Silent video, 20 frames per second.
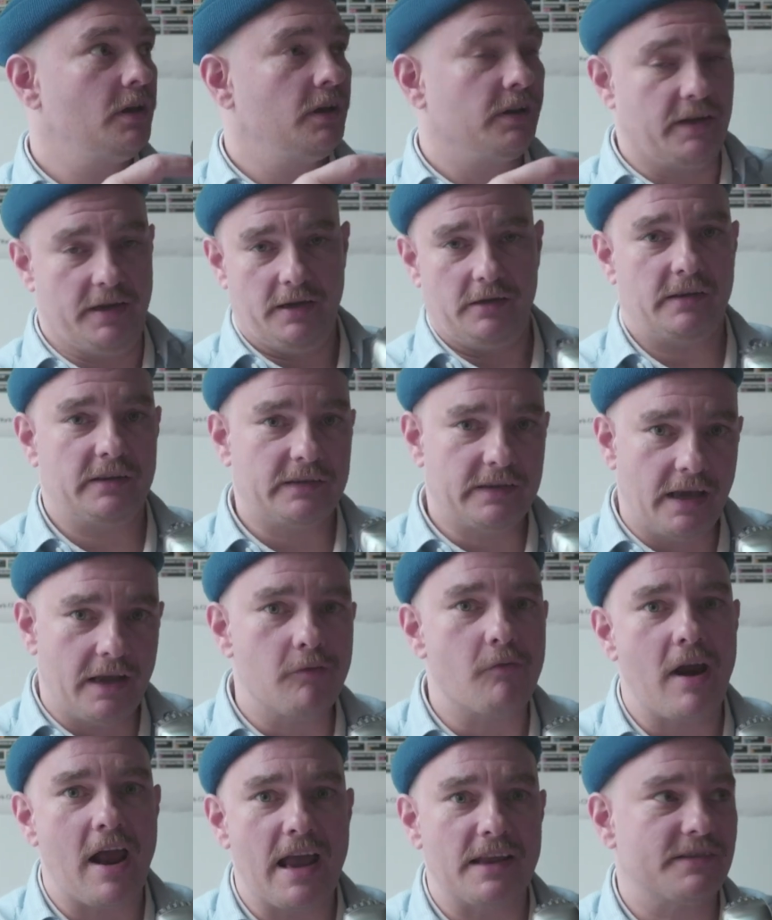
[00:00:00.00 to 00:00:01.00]
killing ten
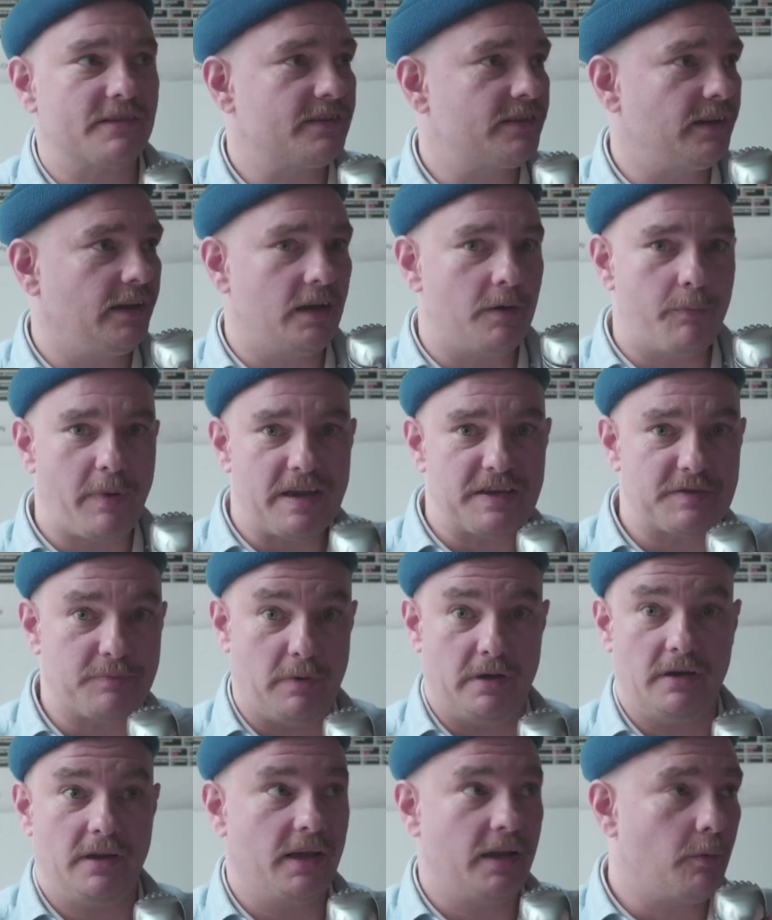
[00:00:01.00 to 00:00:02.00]
rats in a
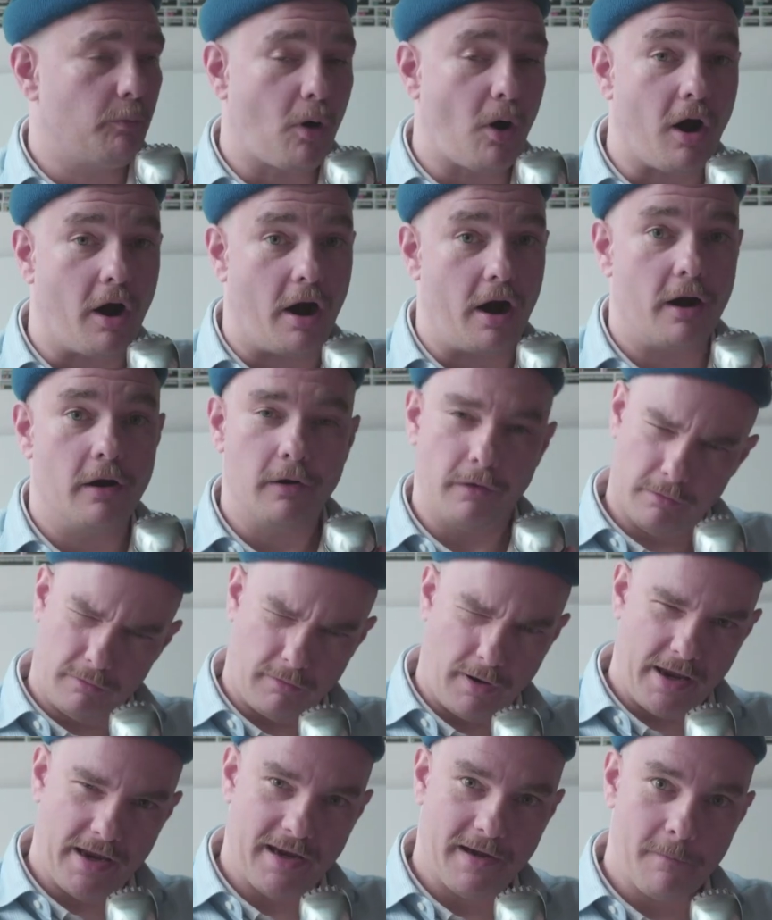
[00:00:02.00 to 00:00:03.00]
basement in a bar,
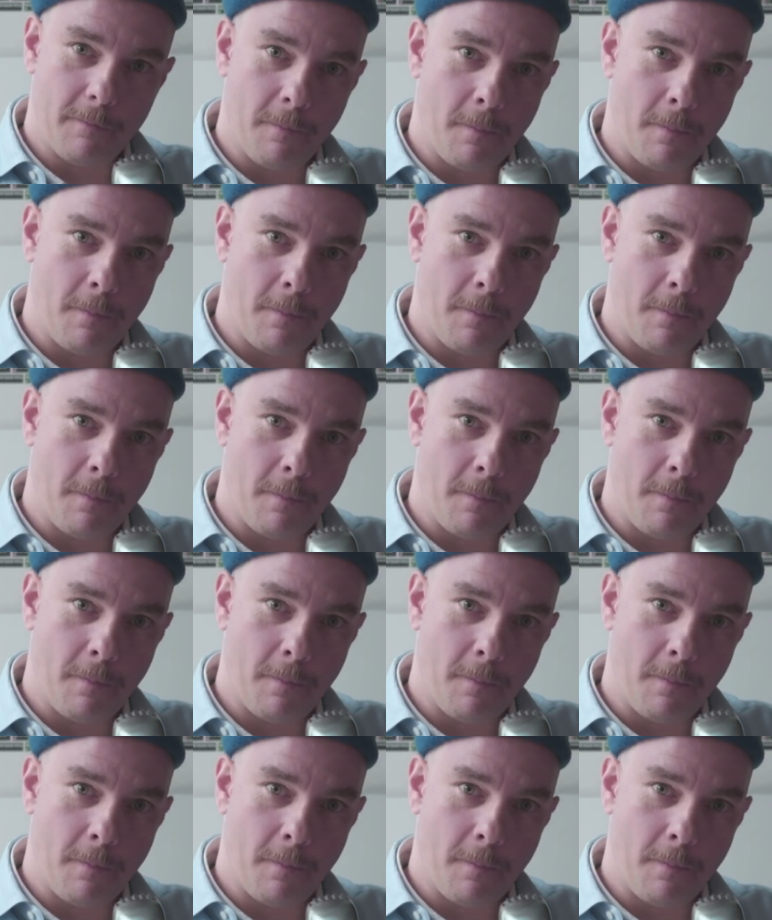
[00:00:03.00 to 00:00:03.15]
right?